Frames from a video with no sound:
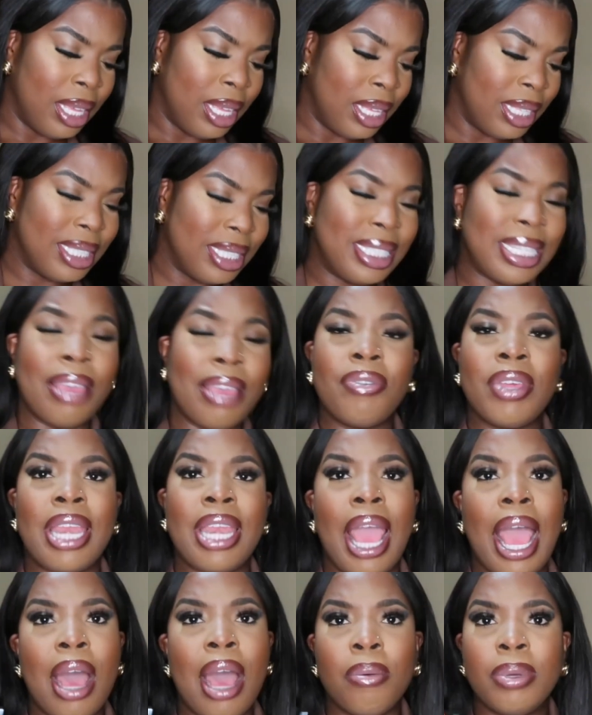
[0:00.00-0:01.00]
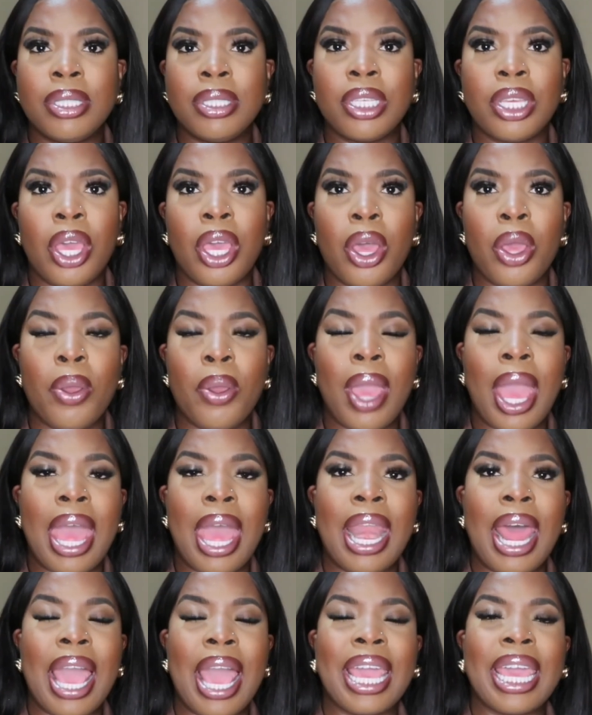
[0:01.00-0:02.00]
7 hours ago,
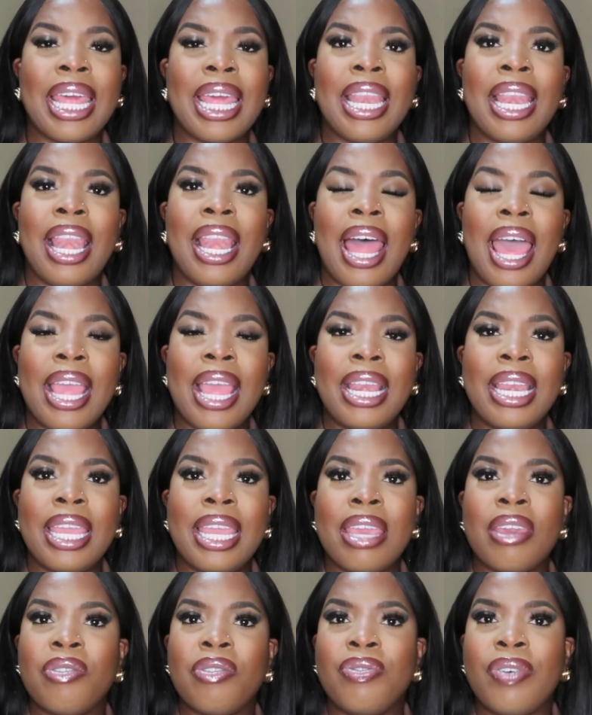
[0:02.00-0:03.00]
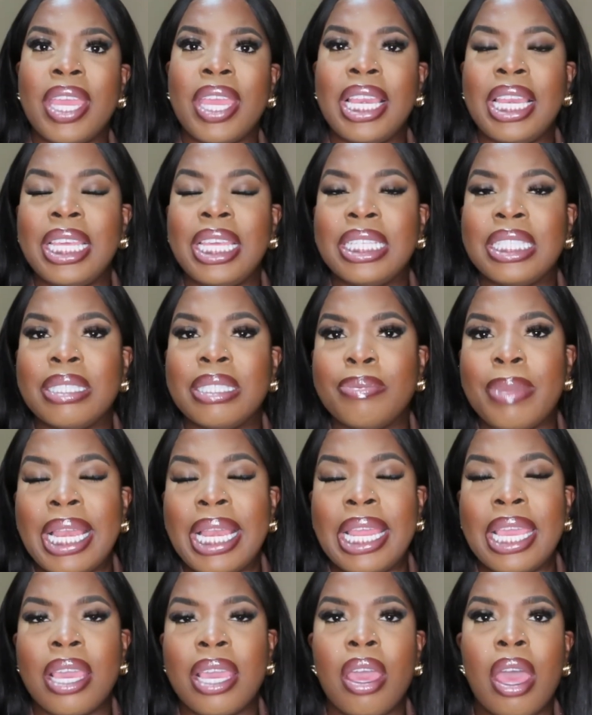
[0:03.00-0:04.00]
and I can lightly and faintly
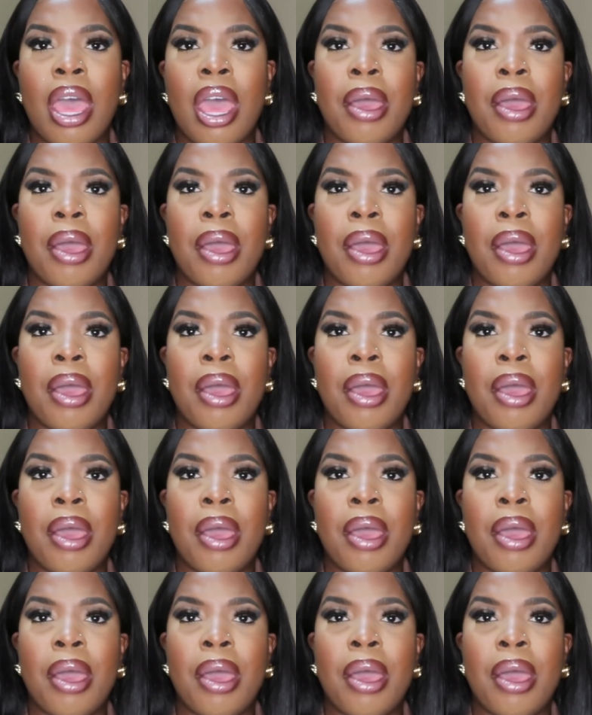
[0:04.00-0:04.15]
smell it